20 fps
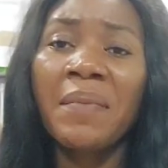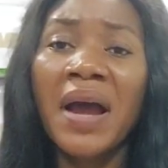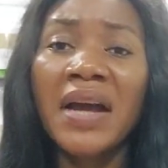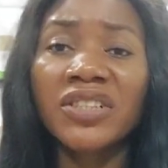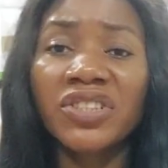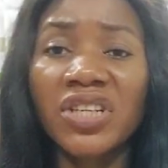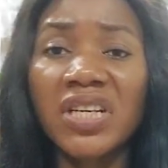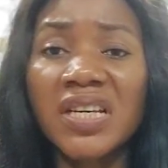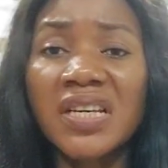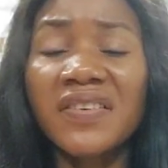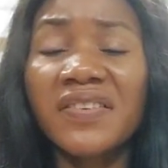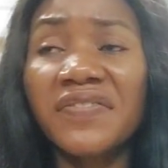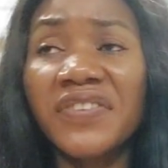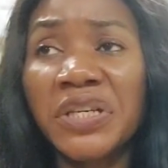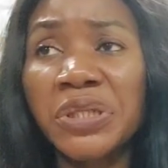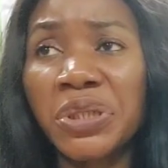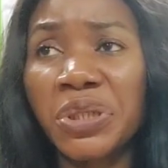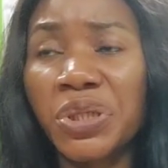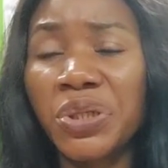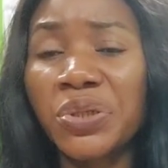I'm actually
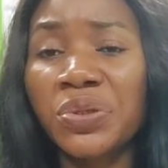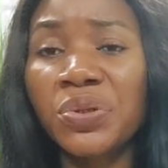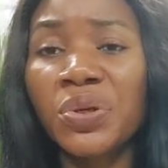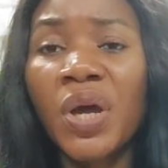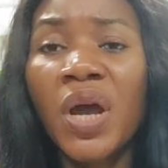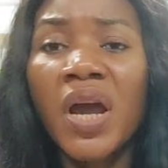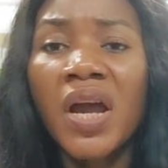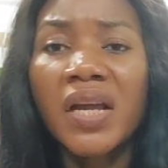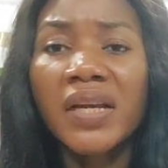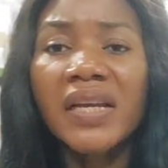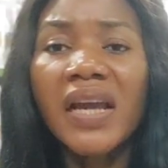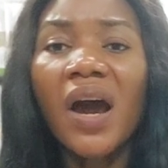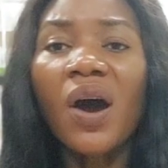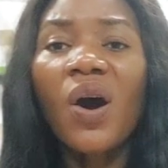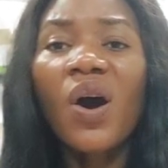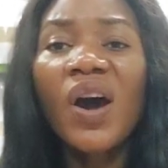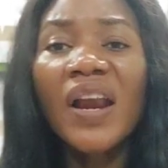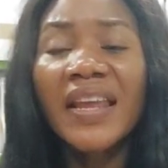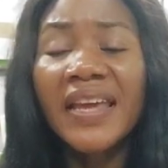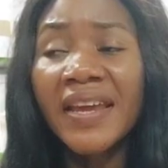giving to you, they are
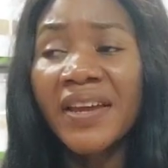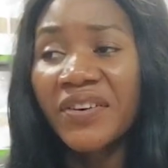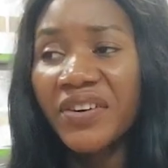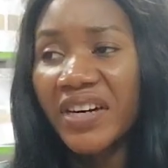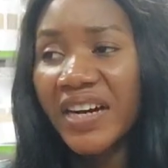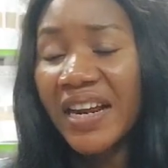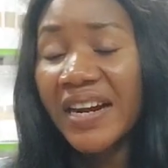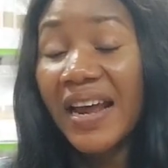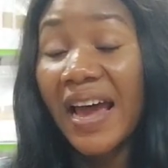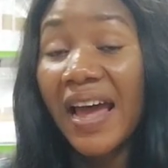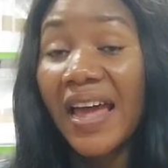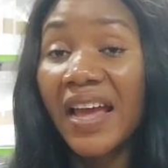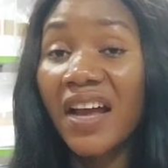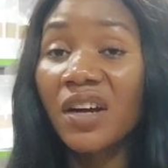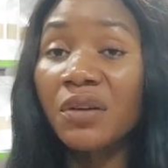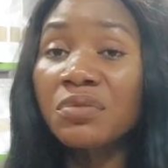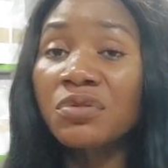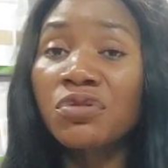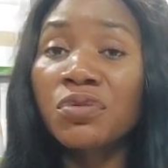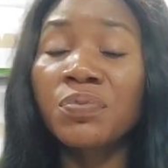all ingredients that
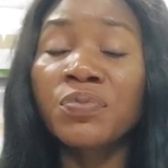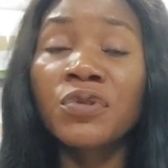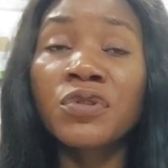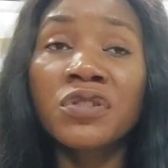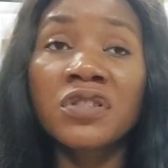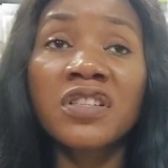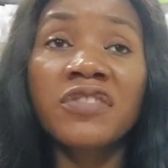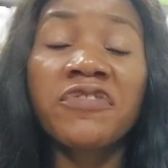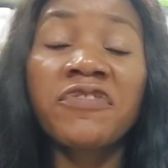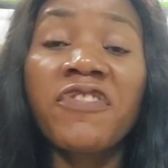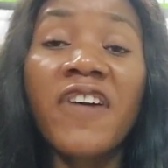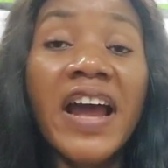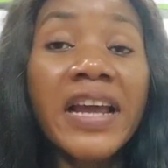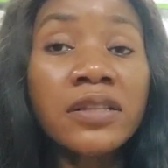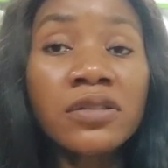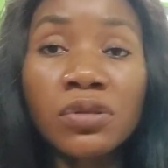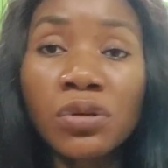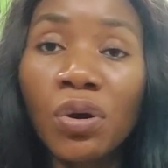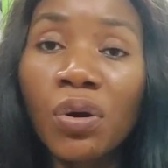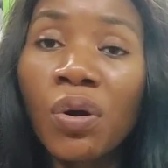helps to boost the
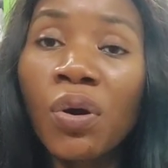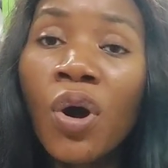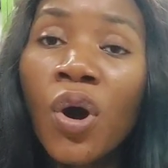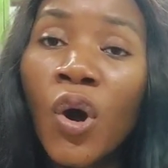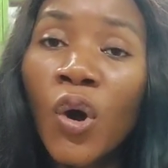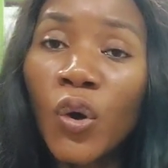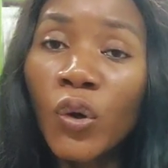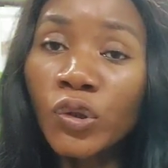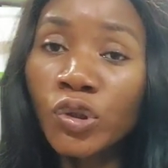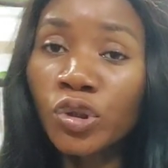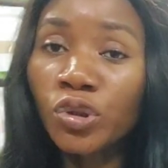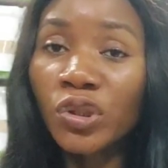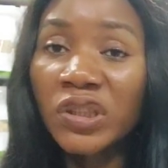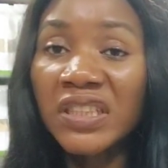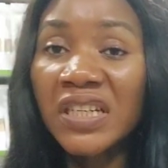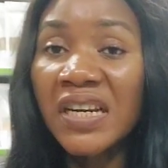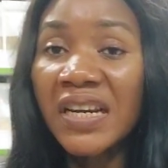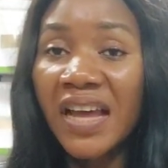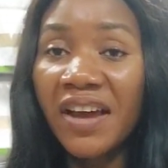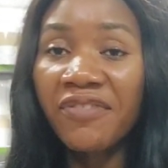
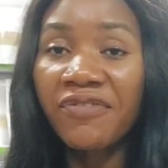phytoestrogen